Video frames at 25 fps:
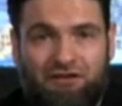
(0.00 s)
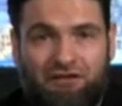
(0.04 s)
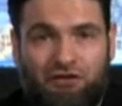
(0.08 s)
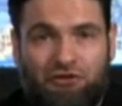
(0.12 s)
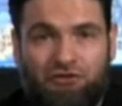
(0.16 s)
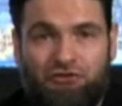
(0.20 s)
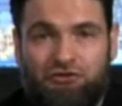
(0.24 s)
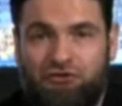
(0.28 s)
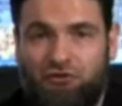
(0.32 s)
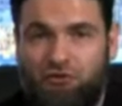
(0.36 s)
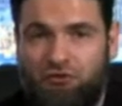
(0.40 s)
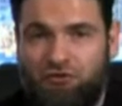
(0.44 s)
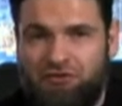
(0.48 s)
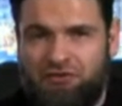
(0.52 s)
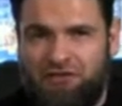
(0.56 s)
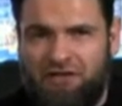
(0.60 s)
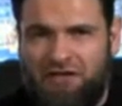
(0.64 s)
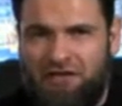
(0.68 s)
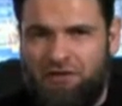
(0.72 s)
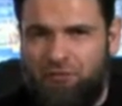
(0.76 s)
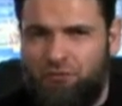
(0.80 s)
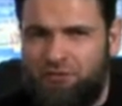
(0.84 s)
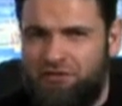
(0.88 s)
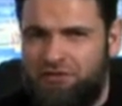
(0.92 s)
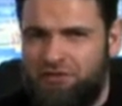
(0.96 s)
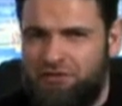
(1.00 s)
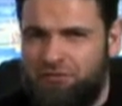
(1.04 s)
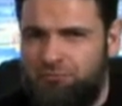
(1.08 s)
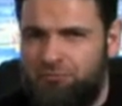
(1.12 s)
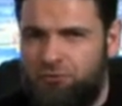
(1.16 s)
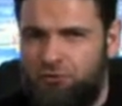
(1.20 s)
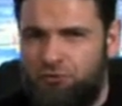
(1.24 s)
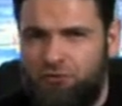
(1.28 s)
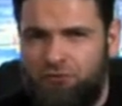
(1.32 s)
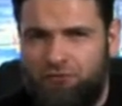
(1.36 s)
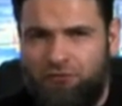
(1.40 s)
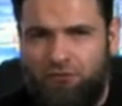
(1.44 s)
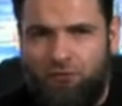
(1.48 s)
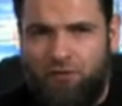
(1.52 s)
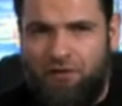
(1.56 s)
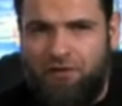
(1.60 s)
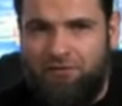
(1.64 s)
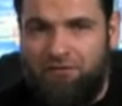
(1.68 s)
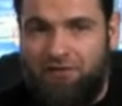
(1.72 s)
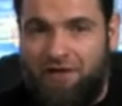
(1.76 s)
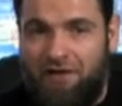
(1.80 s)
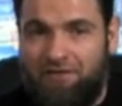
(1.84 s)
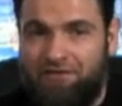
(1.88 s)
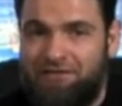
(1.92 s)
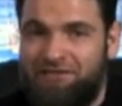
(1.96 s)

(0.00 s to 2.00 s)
associated with this beautiful way of life,